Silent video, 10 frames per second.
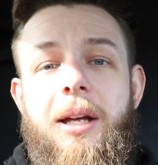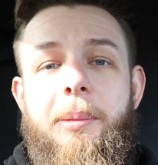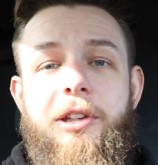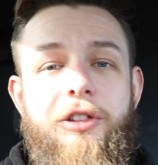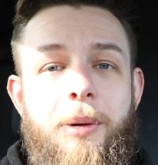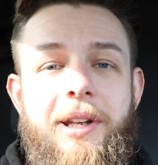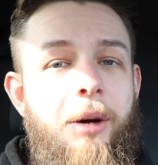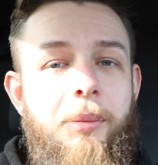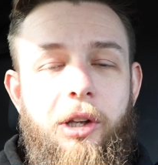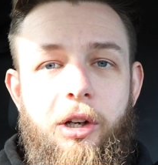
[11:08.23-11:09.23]
please comment
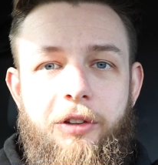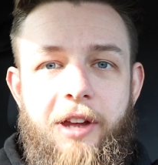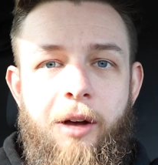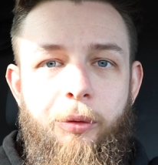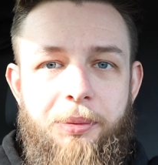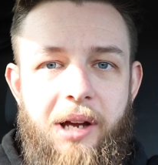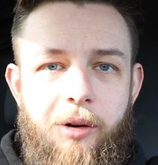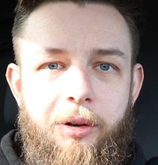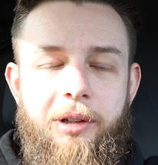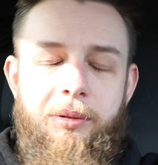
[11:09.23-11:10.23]
down below because it helps me
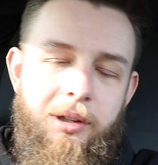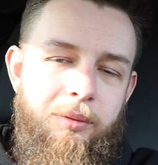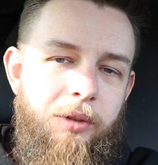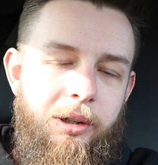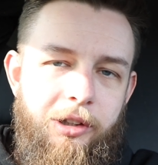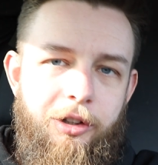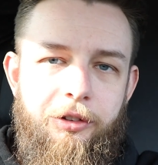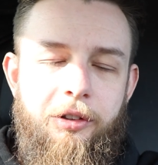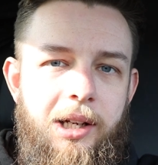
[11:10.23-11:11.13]
out. It really does.